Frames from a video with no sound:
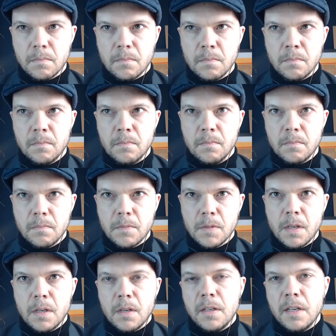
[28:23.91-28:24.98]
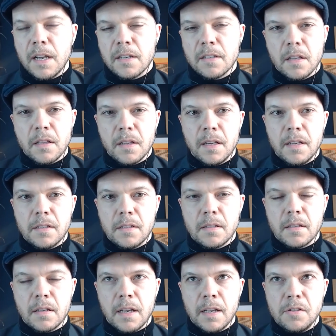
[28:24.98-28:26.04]
Mm. Yeah, because I think it's,
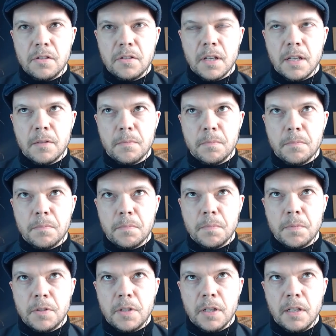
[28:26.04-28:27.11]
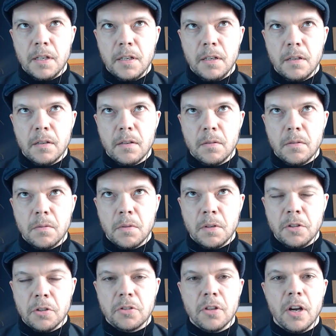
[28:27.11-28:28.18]
as you said, particularly when you're
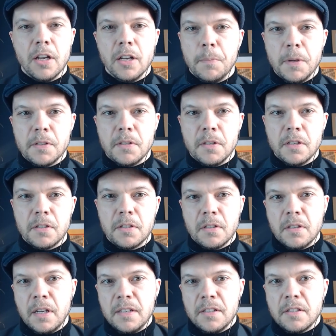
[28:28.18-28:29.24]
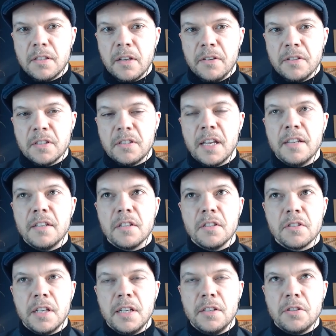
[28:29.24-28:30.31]
starting a business, it's there's a
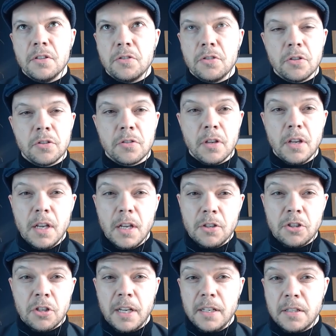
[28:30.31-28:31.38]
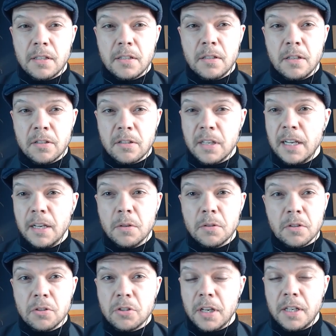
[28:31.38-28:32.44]
tendency to just chase the sales
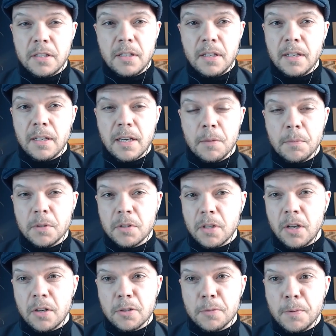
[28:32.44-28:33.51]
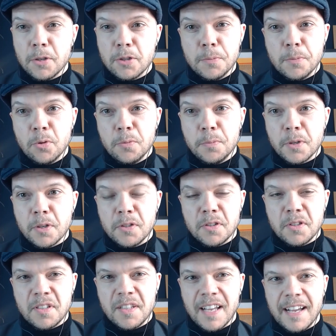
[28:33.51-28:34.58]
and chase the income as hard as possible
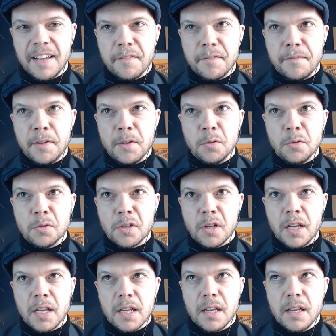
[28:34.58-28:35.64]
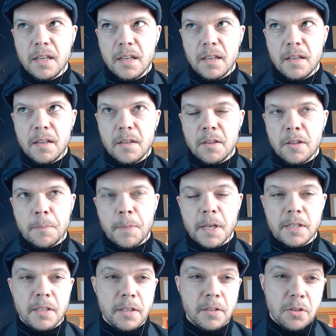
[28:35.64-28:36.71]
because that feels like the best
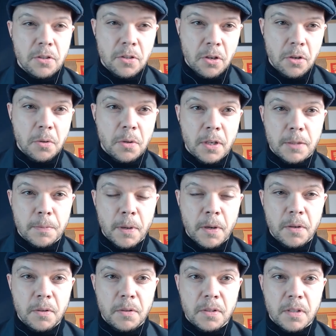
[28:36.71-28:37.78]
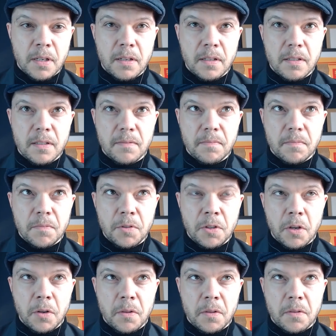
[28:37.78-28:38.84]
thing to do. And I suppose, and you know,